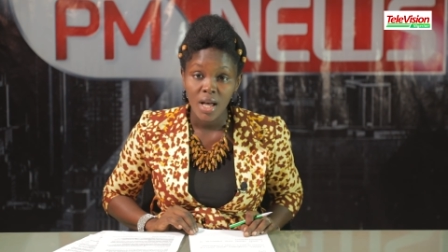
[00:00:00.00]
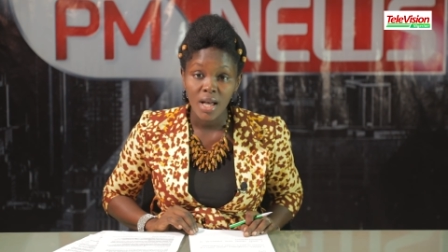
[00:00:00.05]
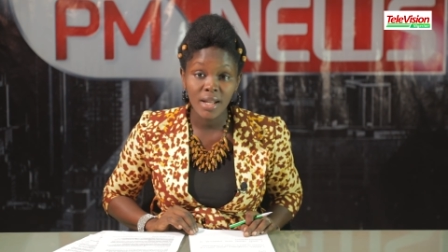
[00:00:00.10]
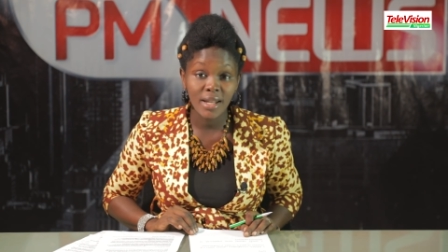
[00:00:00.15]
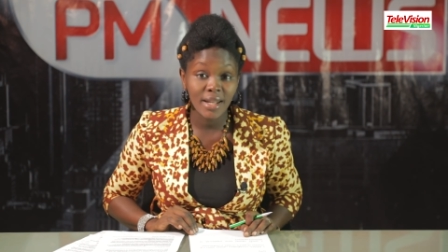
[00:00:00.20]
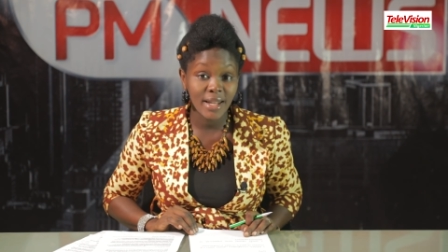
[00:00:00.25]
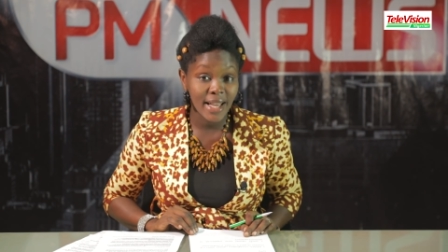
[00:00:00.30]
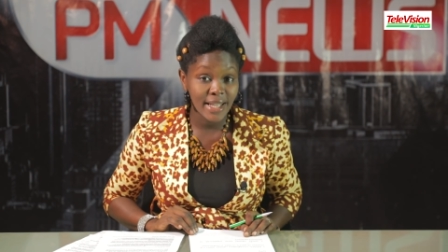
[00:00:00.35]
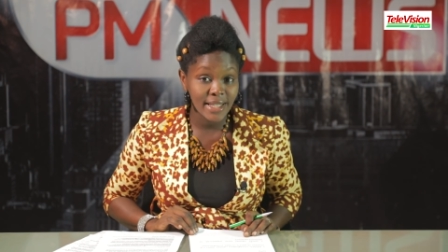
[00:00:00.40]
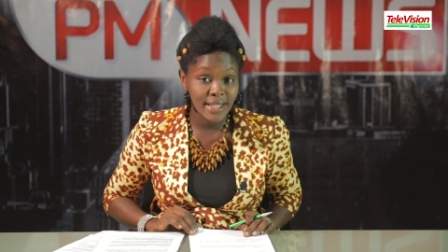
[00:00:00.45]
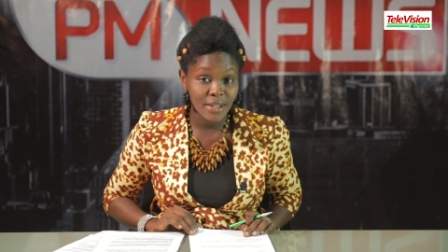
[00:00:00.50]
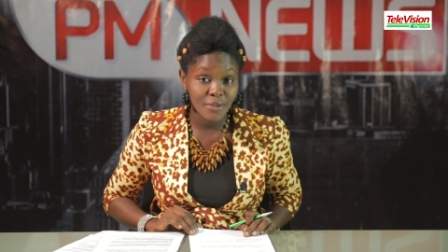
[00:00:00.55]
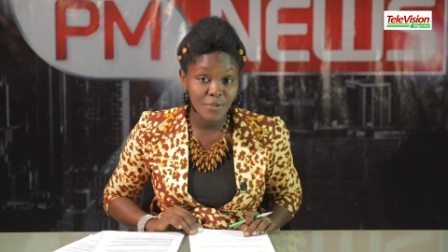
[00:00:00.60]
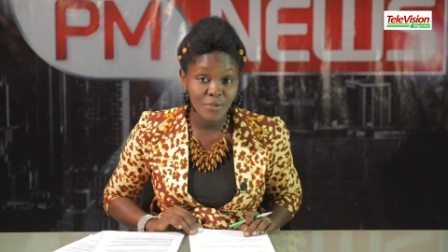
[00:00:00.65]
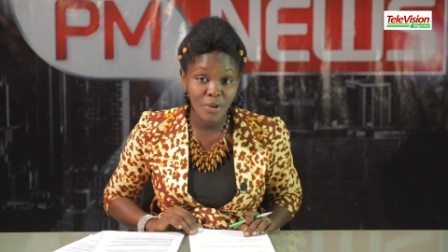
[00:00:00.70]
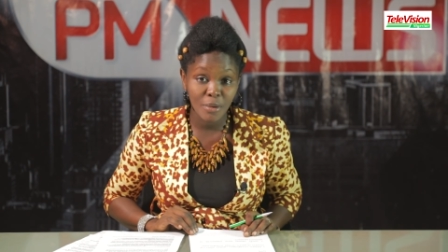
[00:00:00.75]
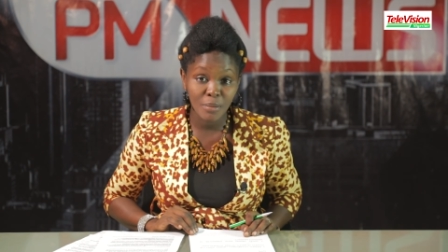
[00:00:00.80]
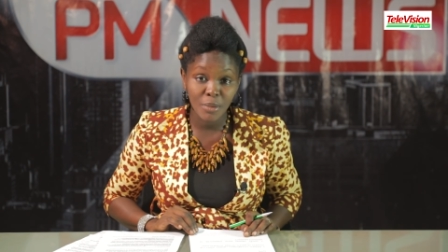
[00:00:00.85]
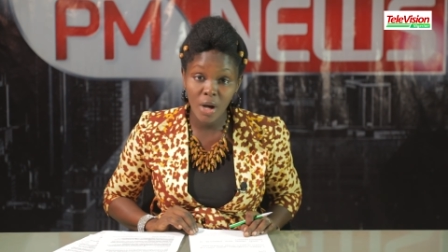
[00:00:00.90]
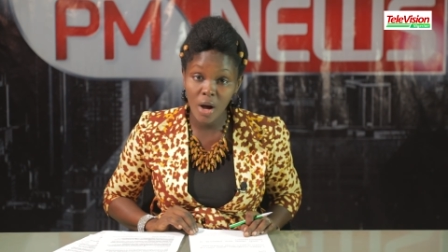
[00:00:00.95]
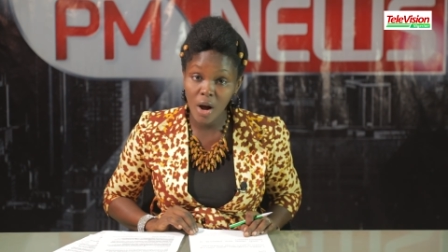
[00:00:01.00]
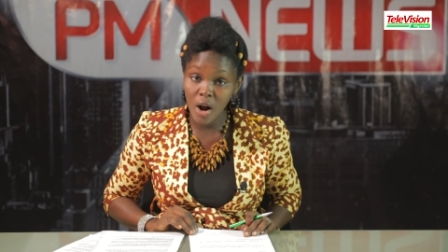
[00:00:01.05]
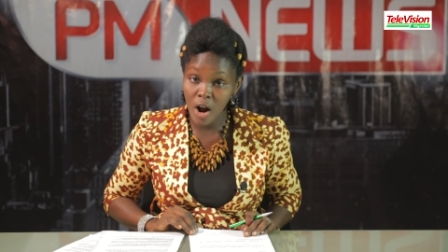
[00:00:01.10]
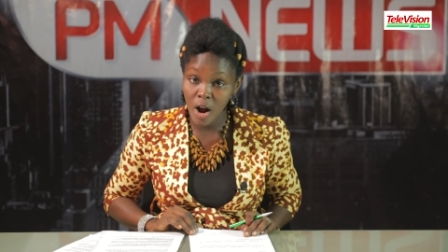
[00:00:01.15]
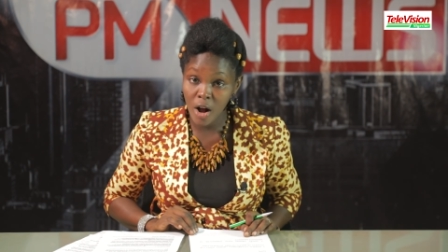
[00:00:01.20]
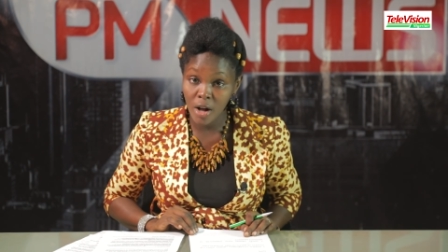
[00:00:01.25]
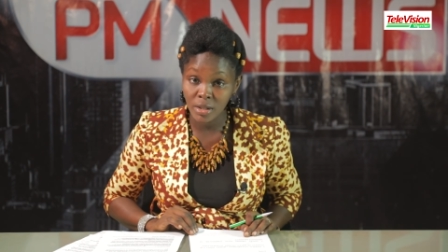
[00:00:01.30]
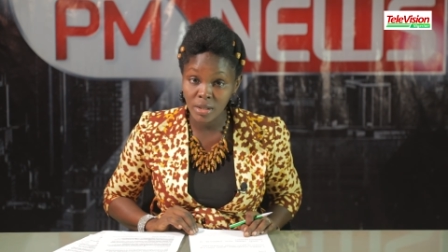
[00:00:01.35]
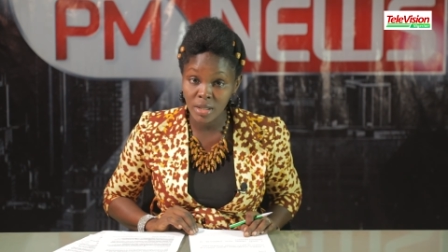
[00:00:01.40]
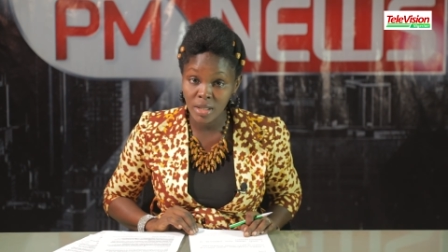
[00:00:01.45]
A letter from the
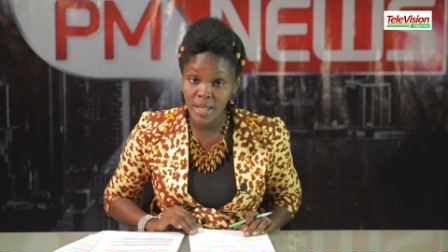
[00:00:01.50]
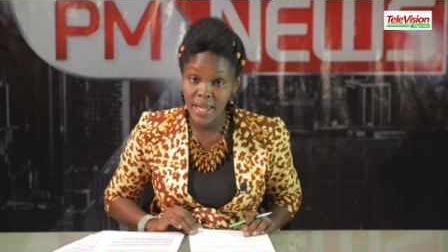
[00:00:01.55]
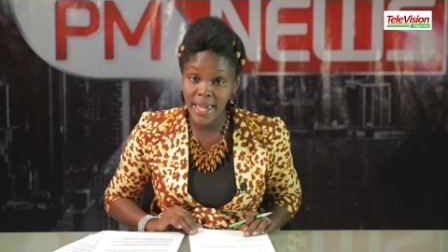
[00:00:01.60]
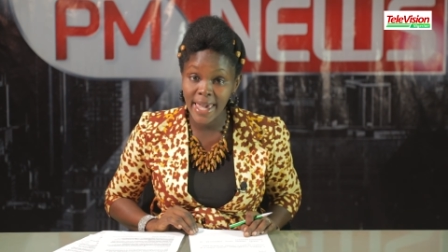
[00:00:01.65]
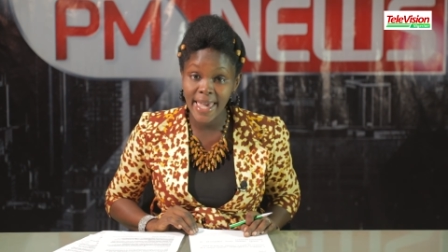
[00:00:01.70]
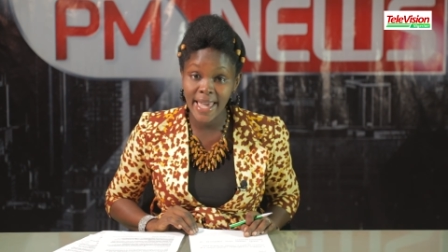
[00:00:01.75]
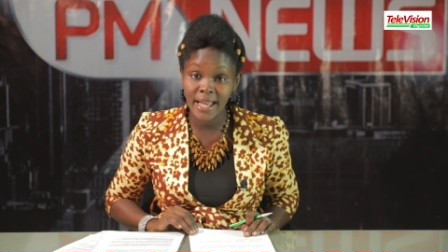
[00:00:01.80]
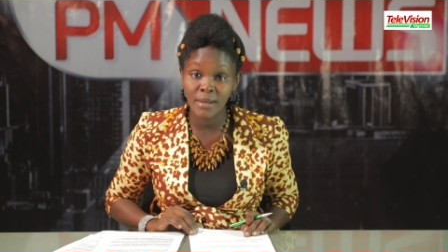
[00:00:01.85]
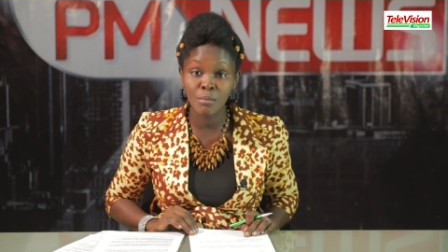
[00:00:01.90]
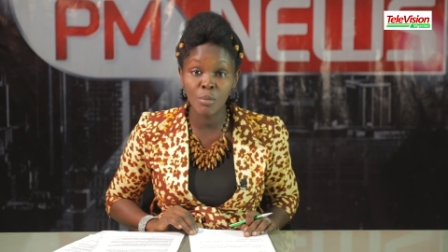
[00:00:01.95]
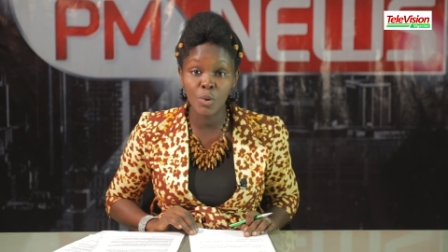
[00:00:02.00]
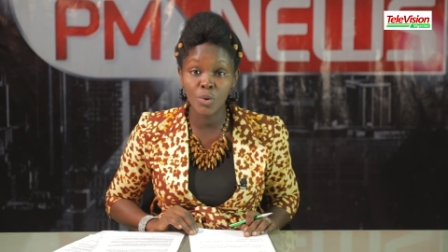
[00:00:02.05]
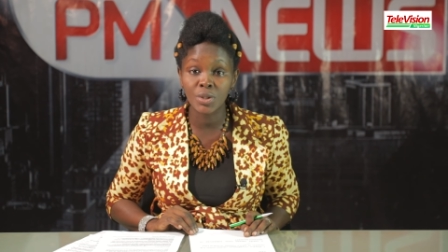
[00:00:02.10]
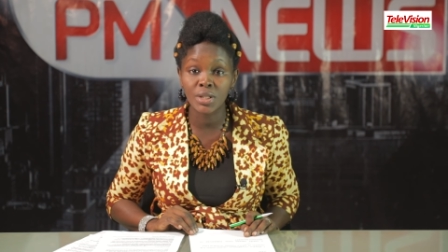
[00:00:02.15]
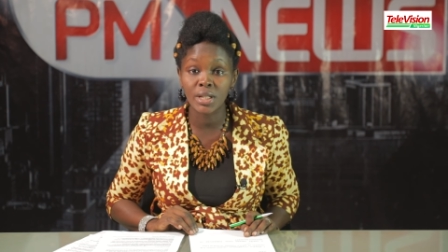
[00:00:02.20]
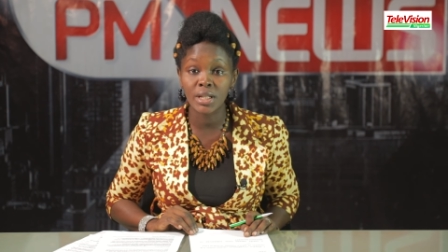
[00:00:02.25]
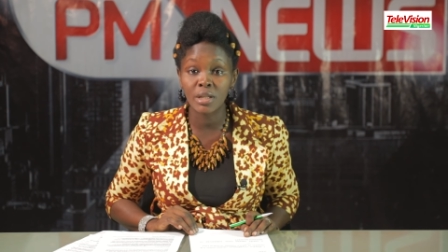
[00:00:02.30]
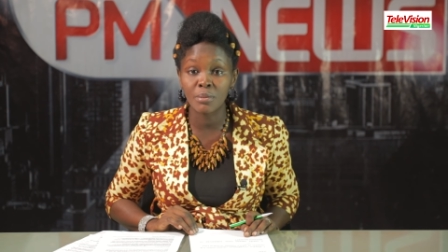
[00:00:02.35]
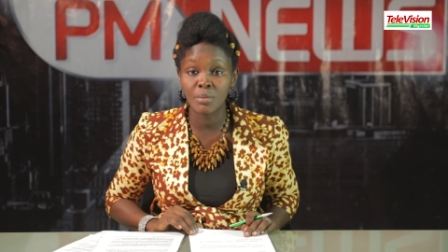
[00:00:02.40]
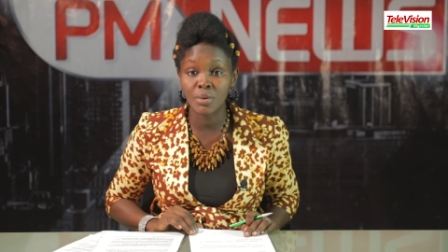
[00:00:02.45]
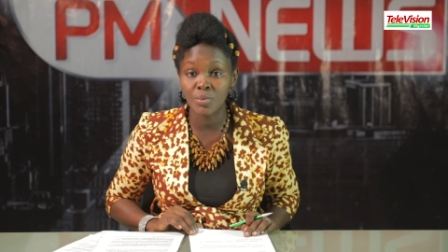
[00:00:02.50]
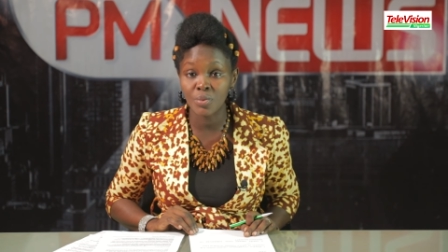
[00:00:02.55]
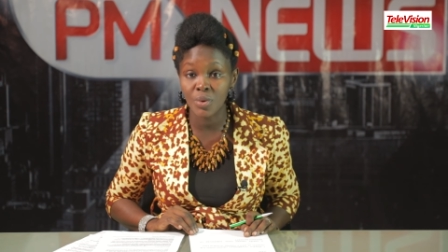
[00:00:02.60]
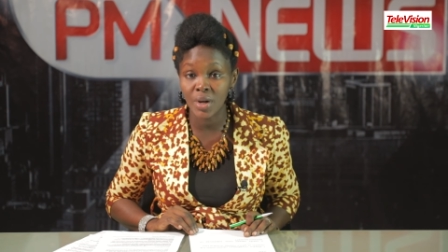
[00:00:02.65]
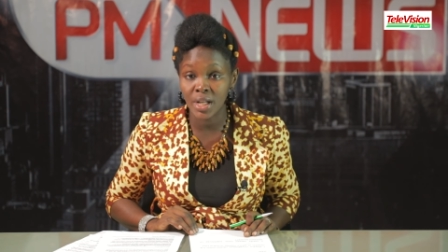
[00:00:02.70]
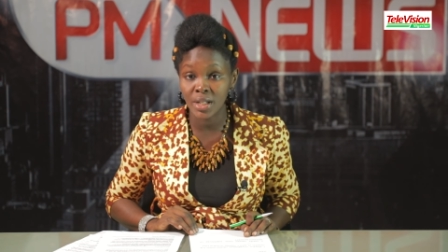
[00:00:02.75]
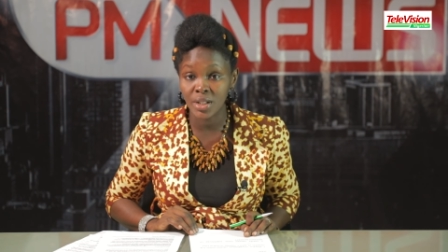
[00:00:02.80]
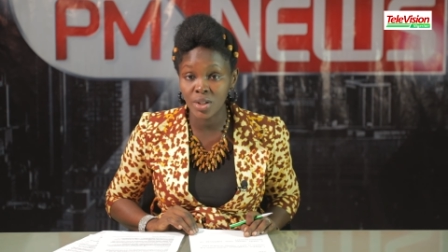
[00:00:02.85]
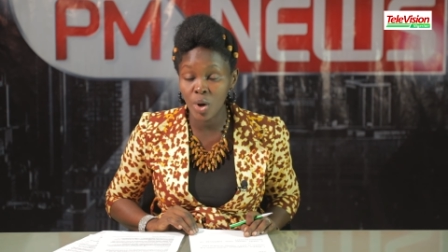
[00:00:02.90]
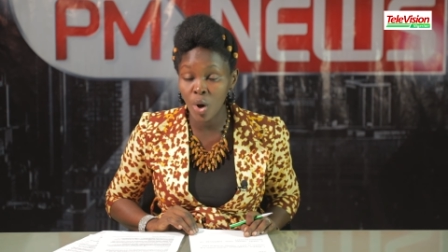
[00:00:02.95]
heart can mostly be
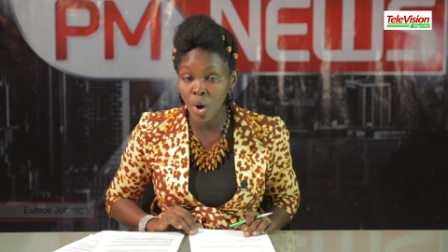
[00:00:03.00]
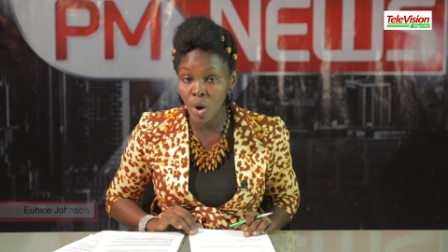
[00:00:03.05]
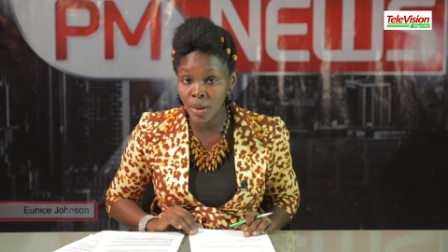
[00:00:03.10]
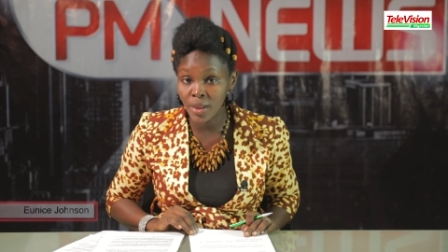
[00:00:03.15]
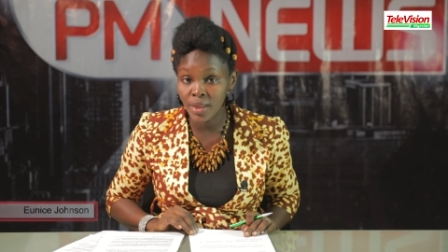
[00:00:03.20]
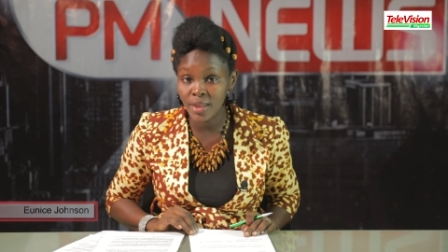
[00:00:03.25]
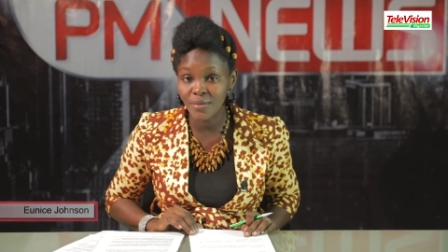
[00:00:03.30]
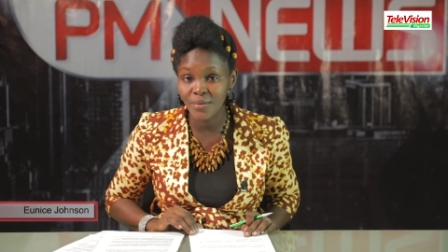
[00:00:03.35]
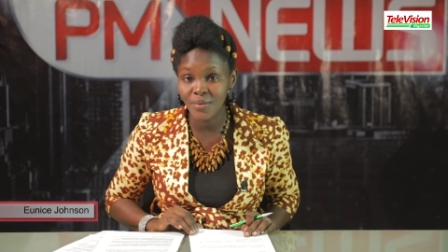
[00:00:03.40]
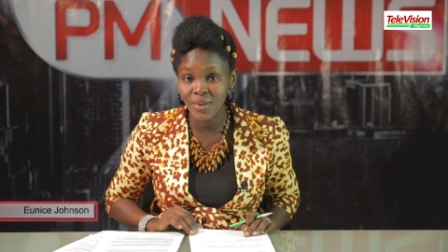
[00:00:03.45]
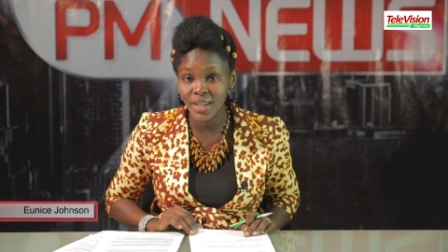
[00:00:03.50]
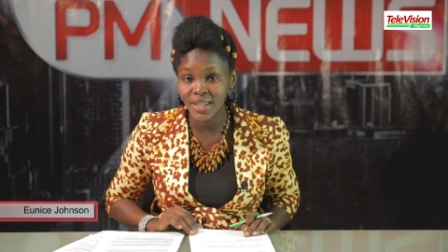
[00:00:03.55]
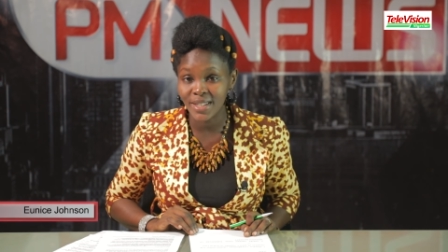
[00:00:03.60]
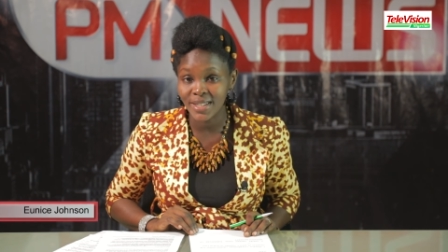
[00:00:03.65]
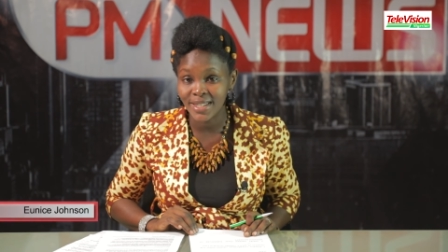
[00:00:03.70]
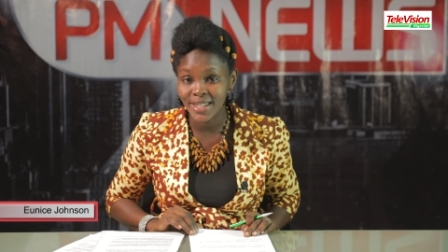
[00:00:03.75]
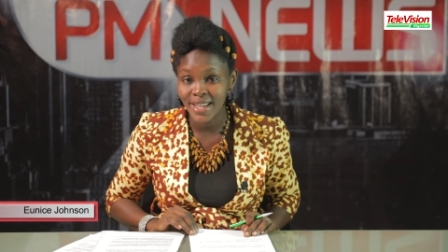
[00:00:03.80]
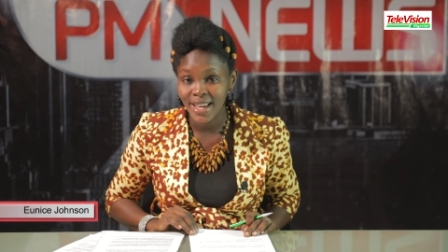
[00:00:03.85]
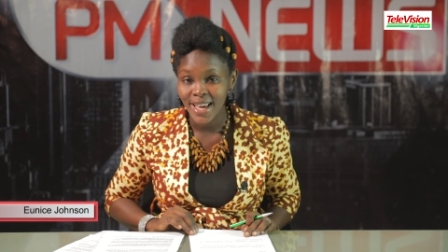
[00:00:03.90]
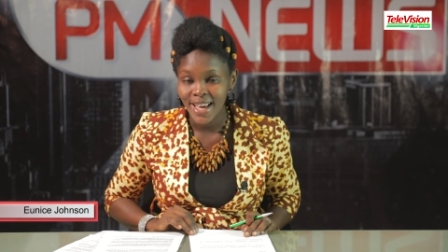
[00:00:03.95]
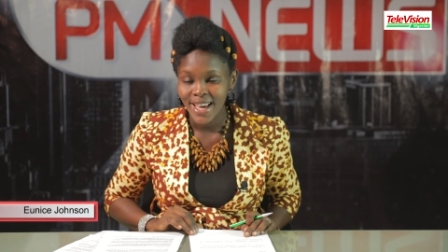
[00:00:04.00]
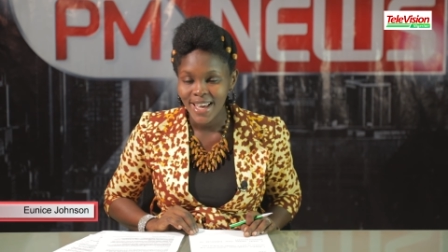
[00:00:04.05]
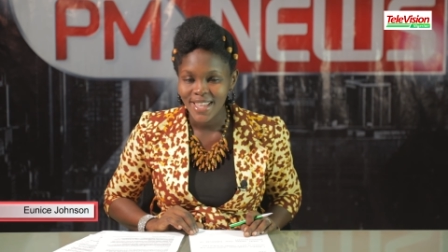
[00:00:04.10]
read on the face.